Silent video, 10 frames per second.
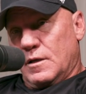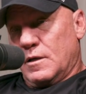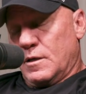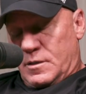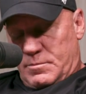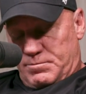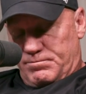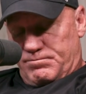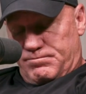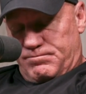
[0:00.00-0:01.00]
Gives
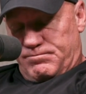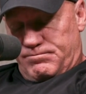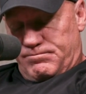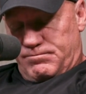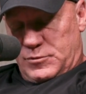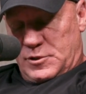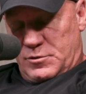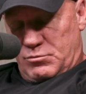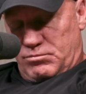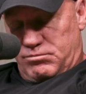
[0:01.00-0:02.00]

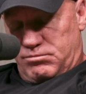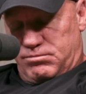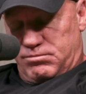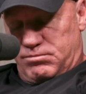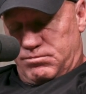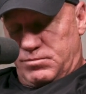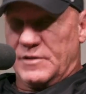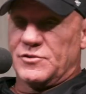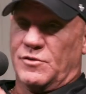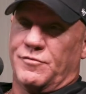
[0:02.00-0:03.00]

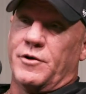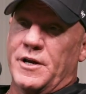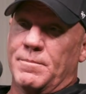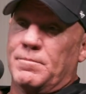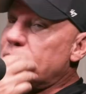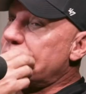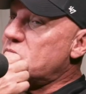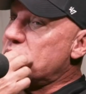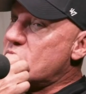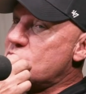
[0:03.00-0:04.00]
you freedom,
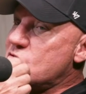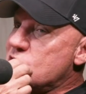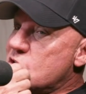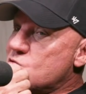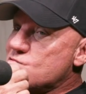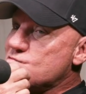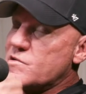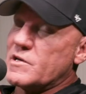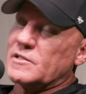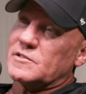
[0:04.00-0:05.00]

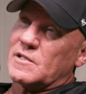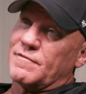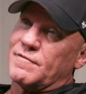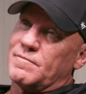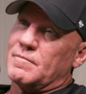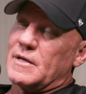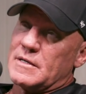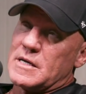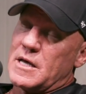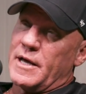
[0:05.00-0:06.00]
and stuff,
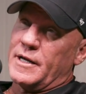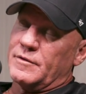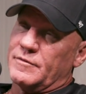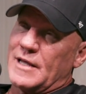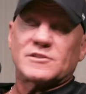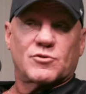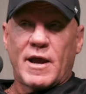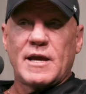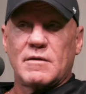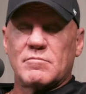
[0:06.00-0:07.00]
and that's
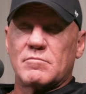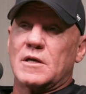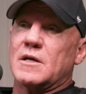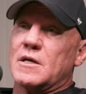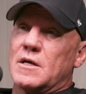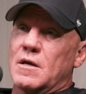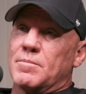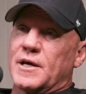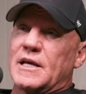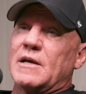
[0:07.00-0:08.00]
great.
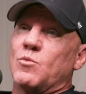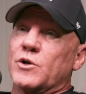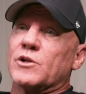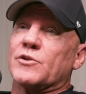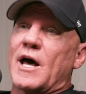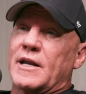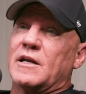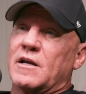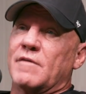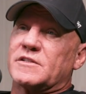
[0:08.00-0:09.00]
But it will not, in
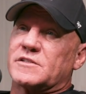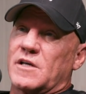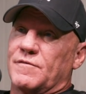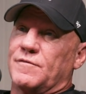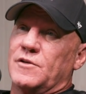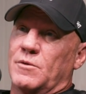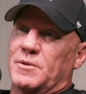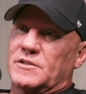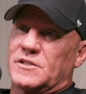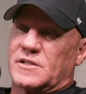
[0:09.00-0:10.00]
and of itself,
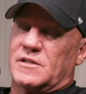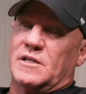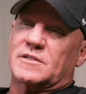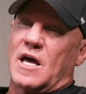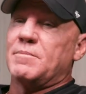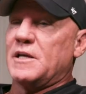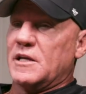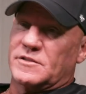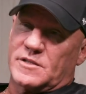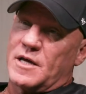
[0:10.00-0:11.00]
because it's got to be an
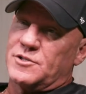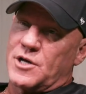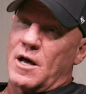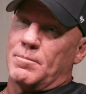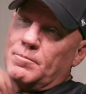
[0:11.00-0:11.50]
inside job,